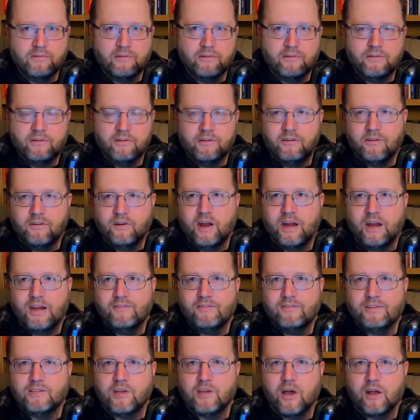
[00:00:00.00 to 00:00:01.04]
You're not
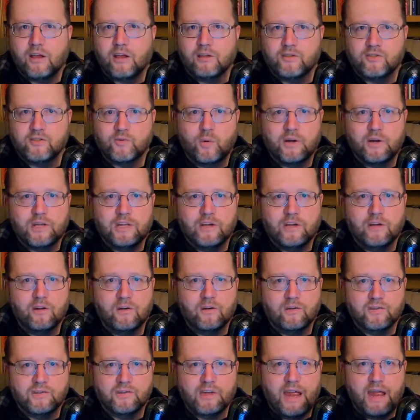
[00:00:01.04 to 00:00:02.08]
even talking 20
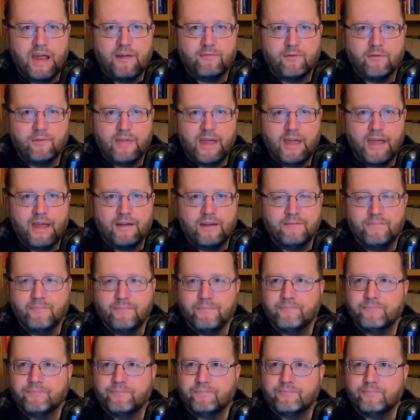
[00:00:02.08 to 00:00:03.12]
years after that.
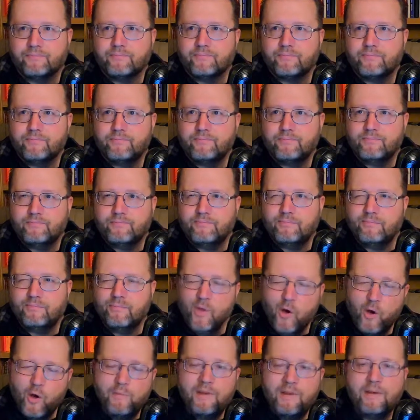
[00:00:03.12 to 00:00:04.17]

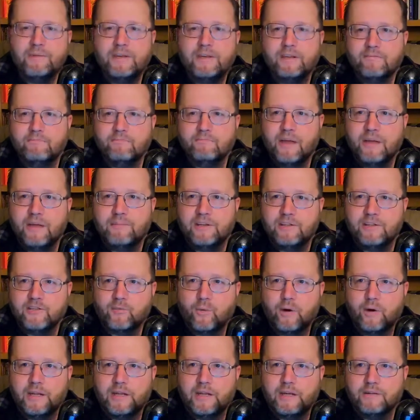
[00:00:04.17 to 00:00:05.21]
Maybe
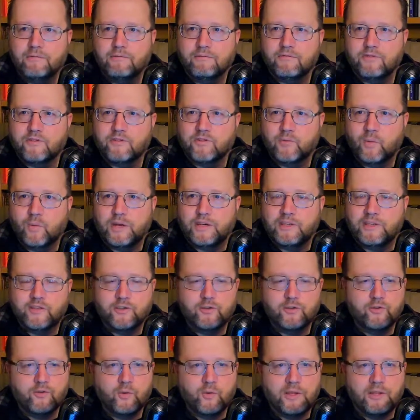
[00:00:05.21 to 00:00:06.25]
20, 22,
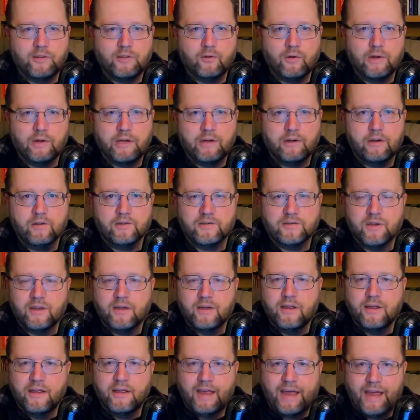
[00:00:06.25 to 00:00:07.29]
23 years
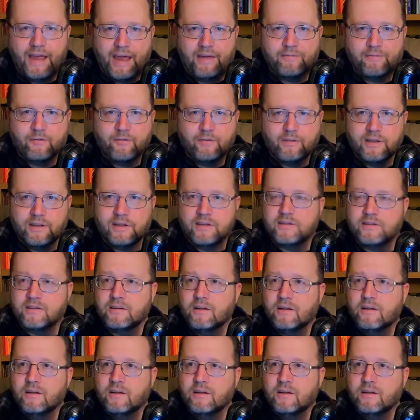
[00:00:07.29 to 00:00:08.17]
after this.